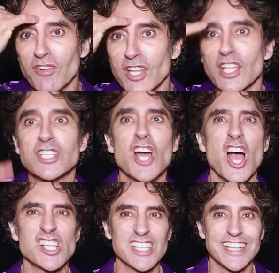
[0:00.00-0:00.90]
a little
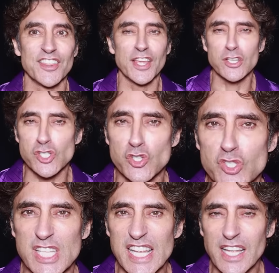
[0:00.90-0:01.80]
toxin in there, as you
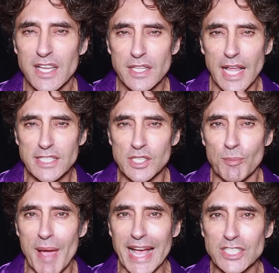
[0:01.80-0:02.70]
see. That's the
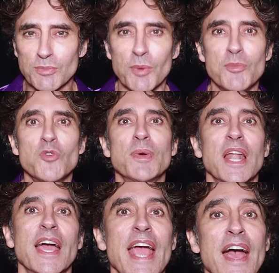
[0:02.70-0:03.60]
maximum movement
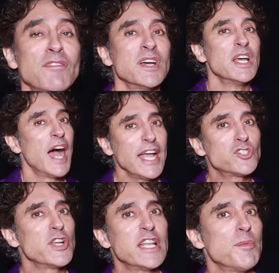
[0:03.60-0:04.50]
I have. I
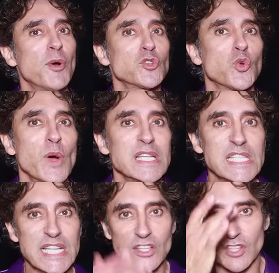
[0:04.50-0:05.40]
treat it about twice
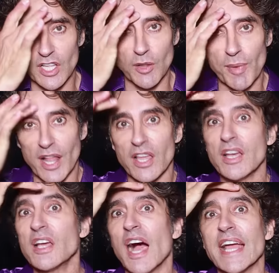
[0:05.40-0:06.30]
a year in the glabella.
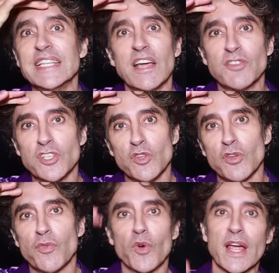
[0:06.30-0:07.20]
I never do the
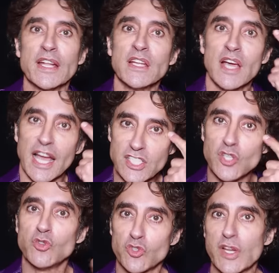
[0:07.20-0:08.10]
forehead. I
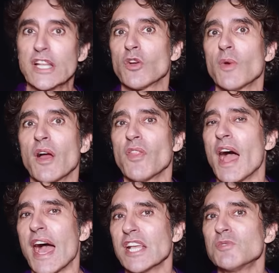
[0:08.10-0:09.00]
do treat around the
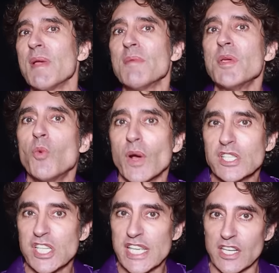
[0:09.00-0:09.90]
eyes maybe
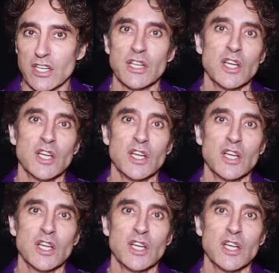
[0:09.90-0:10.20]
once a year